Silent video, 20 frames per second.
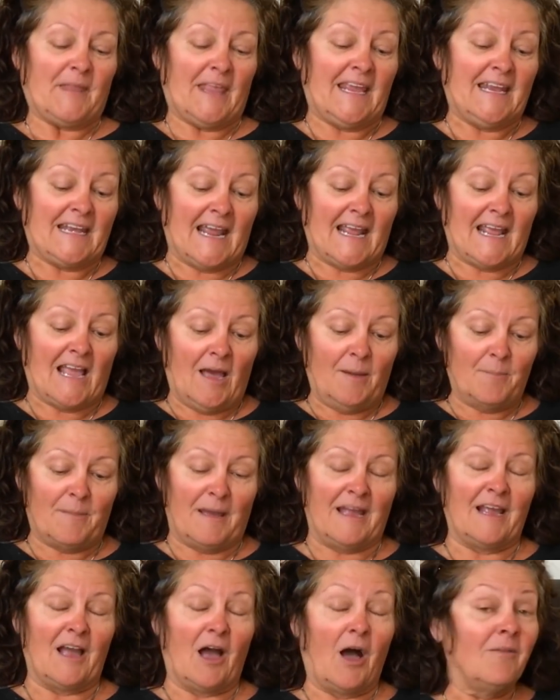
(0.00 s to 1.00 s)
and I got
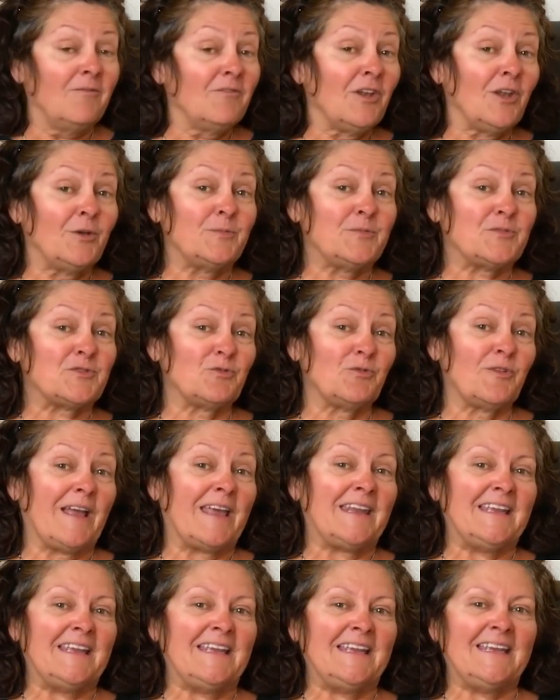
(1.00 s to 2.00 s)
my envelopes
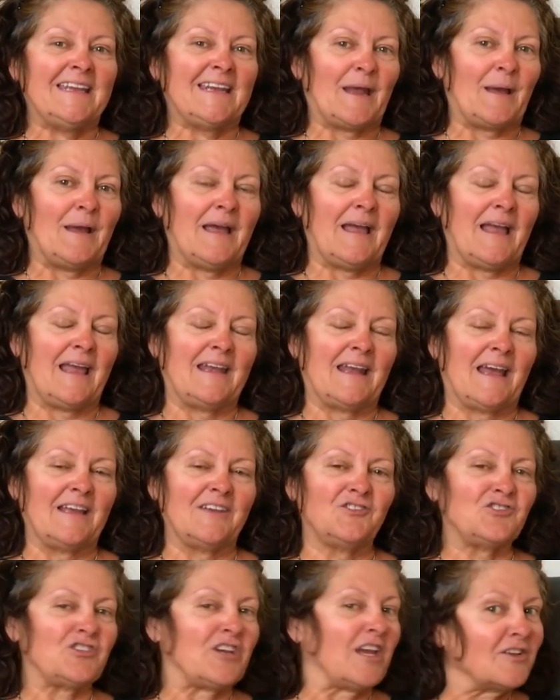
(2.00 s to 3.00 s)
ready and I, and
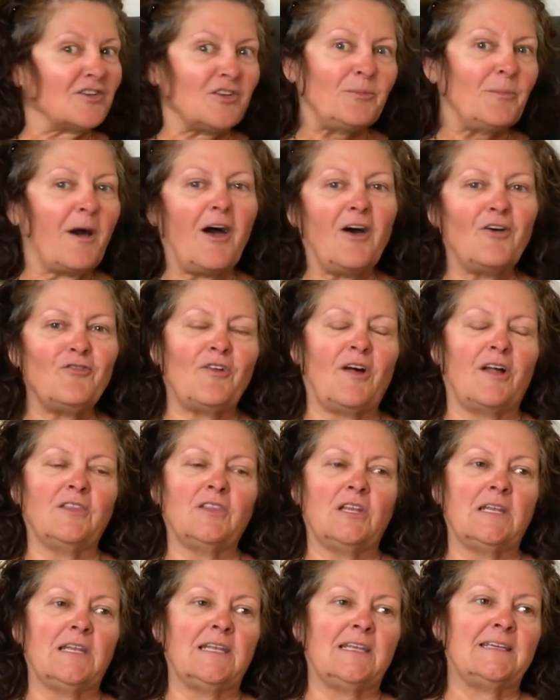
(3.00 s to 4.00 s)
I checked them off
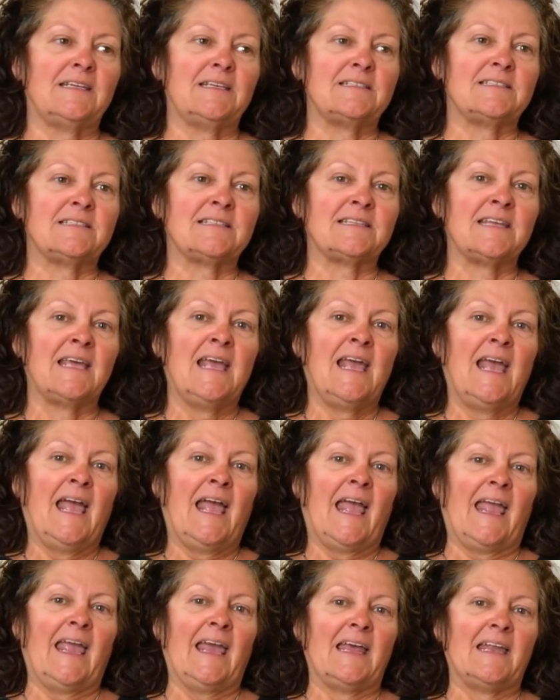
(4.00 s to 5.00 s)
on the list.
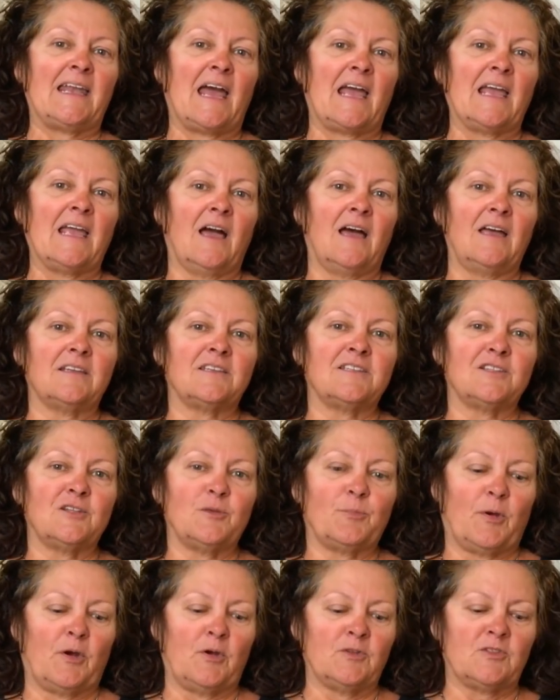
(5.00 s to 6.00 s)
And I got to
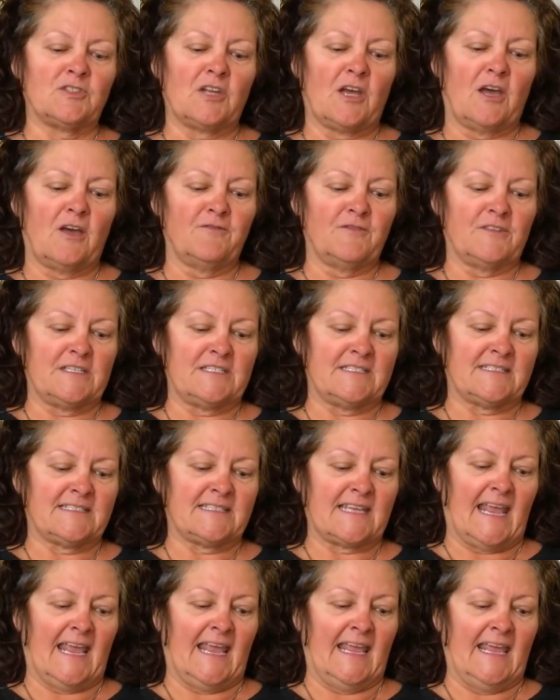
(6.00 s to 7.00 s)
the post
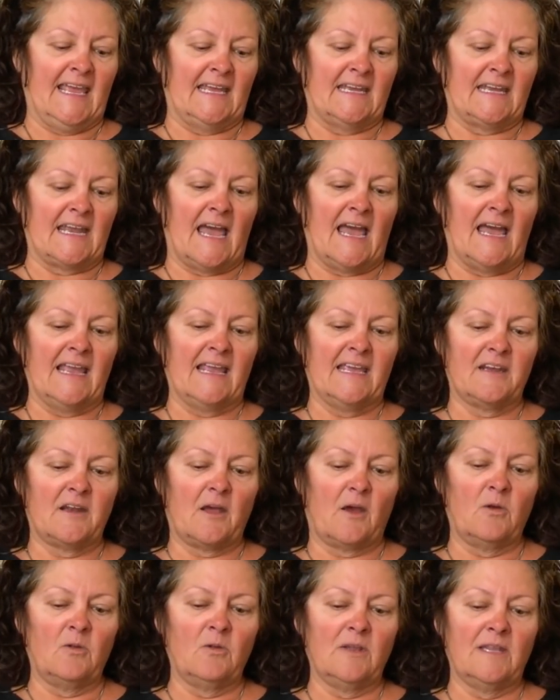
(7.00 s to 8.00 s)
office and I had
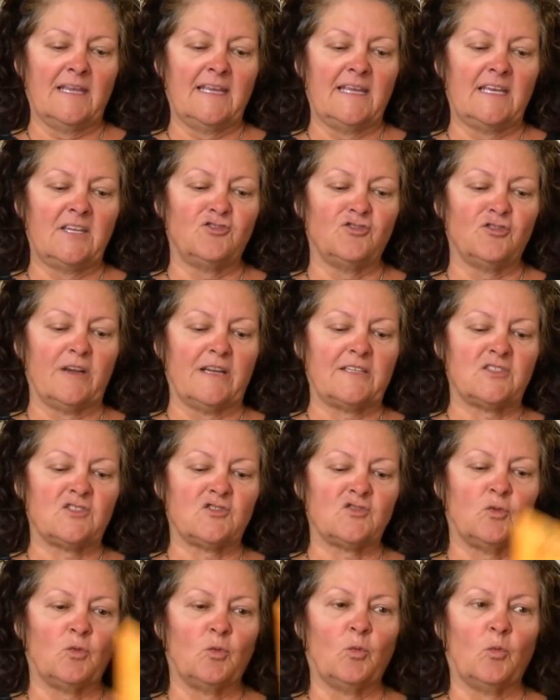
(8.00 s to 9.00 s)
only
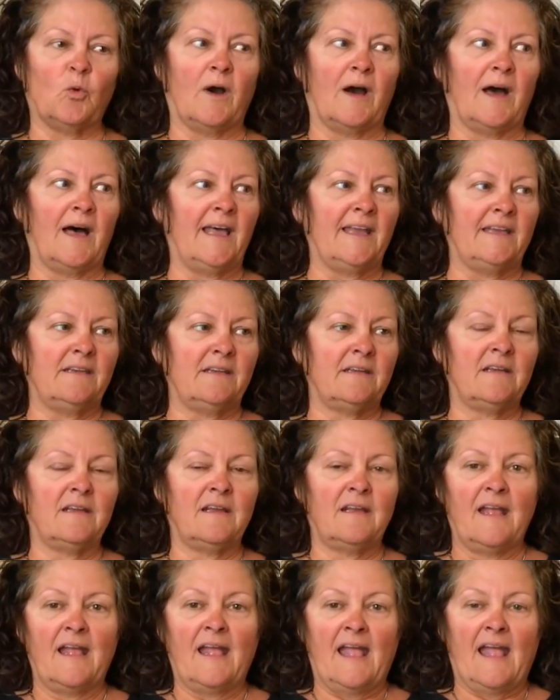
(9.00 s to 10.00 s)
addressed one.
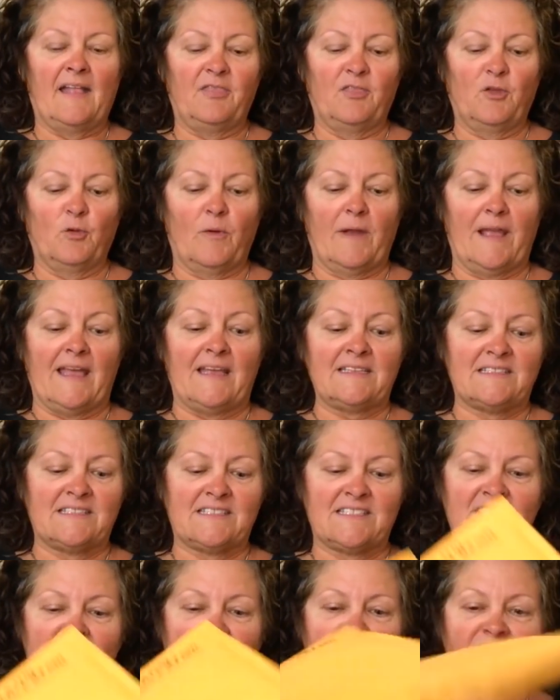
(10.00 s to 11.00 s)
The
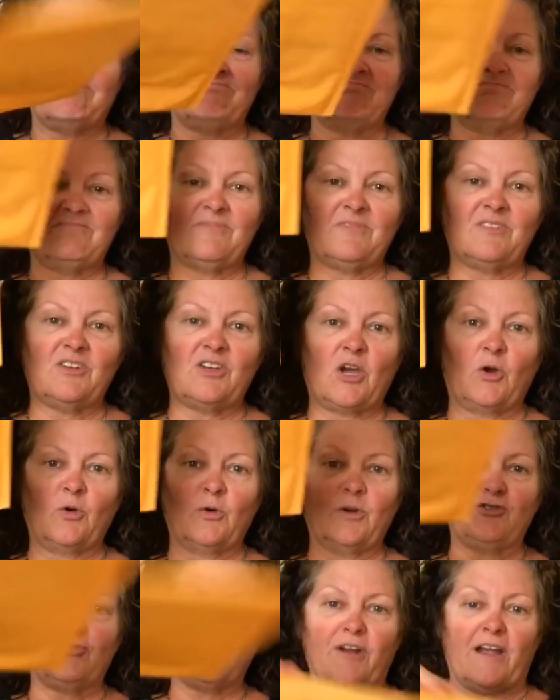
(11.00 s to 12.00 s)
rest,
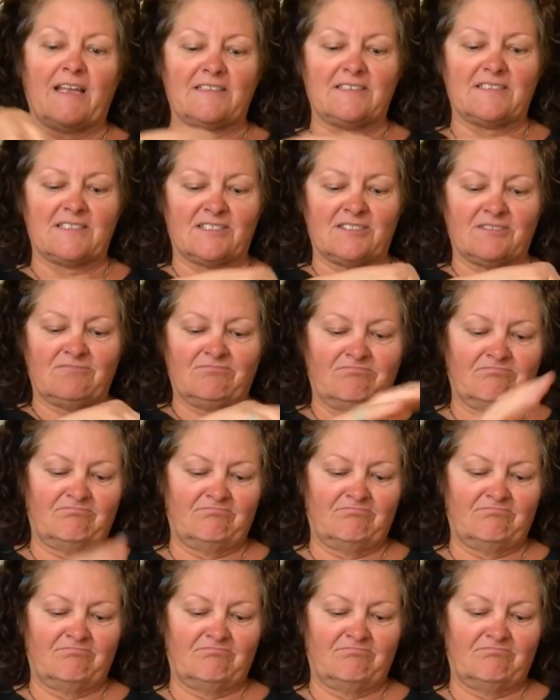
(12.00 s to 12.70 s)
no address.